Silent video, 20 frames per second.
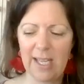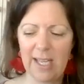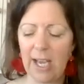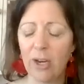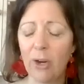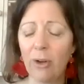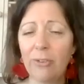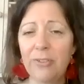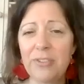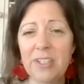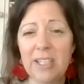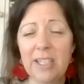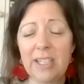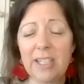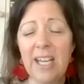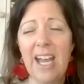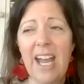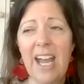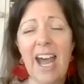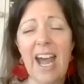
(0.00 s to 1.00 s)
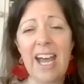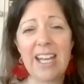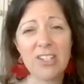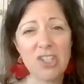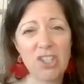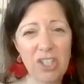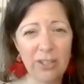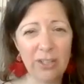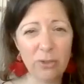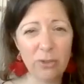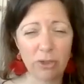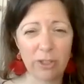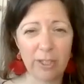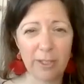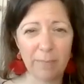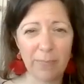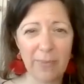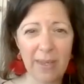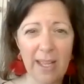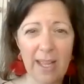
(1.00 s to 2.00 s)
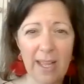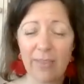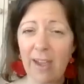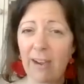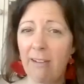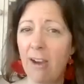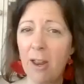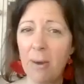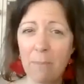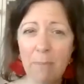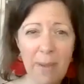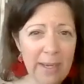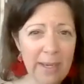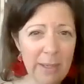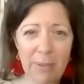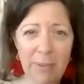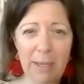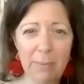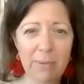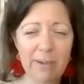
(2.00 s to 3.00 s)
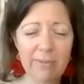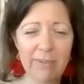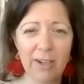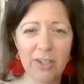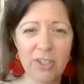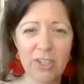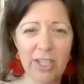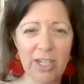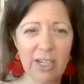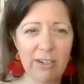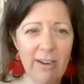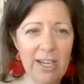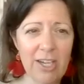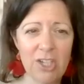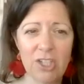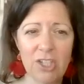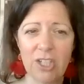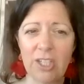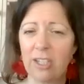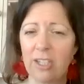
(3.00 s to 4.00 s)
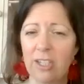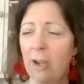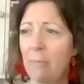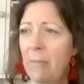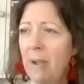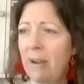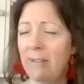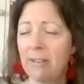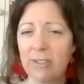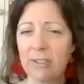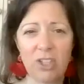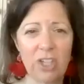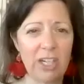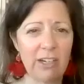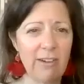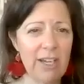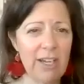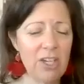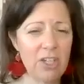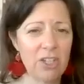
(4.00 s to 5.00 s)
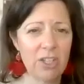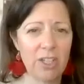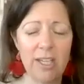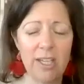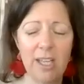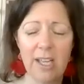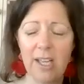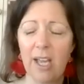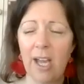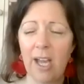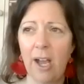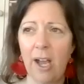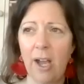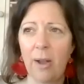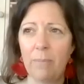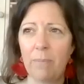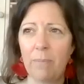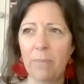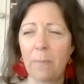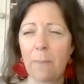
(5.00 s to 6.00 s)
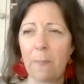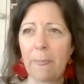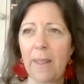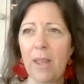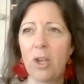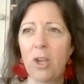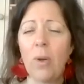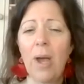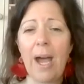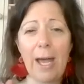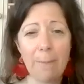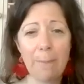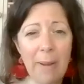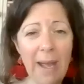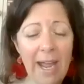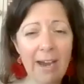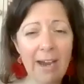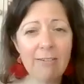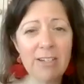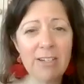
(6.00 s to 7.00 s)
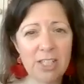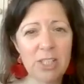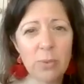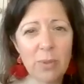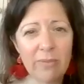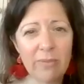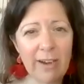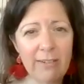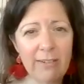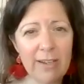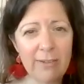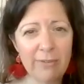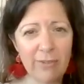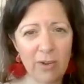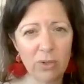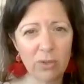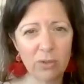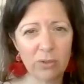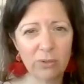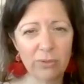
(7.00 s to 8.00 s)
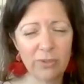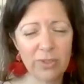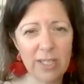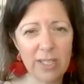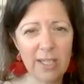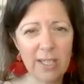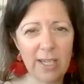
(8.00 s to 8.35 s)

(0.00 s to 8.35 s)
And often as children, there aren't many people of our generation, our parents' generation, who had parents who were very evolved.